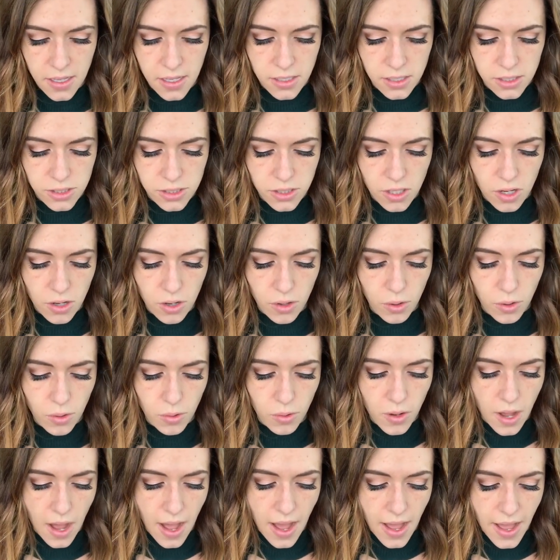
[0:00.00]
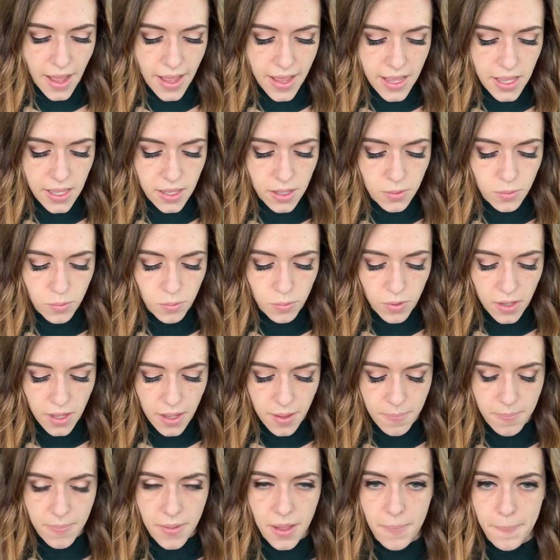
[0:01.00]
So I
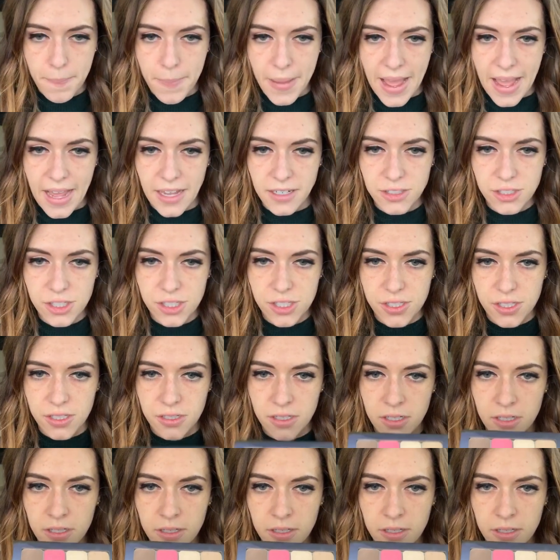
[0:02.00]
am matched.